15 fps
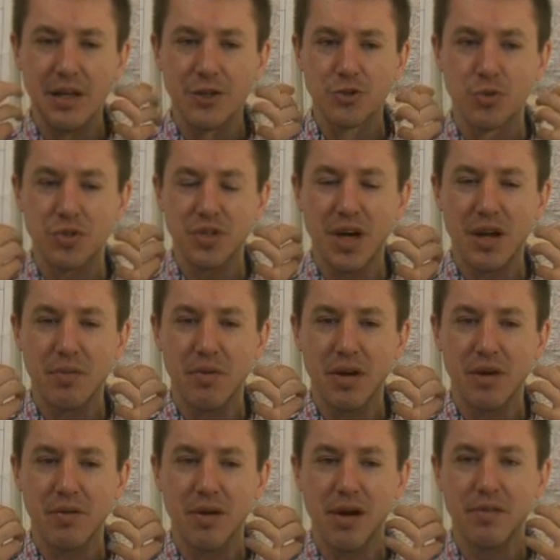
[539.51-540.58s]
So it's got
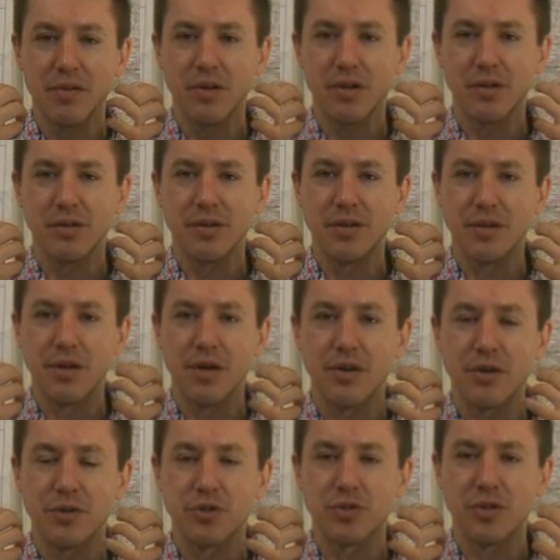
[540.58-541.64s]

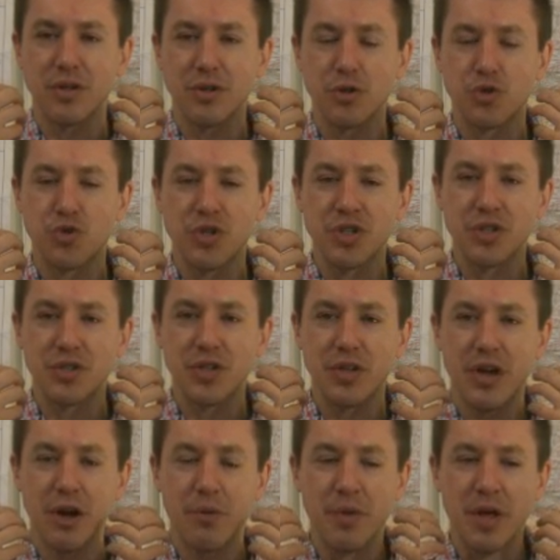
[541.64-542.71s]
an astringency
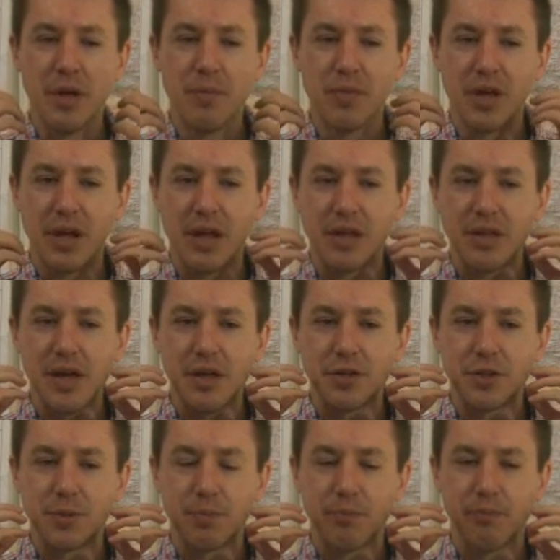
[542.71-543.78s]
there, and
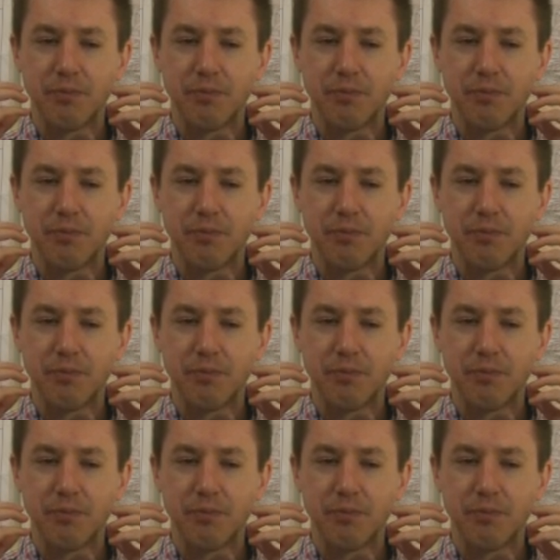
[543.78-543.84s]
it's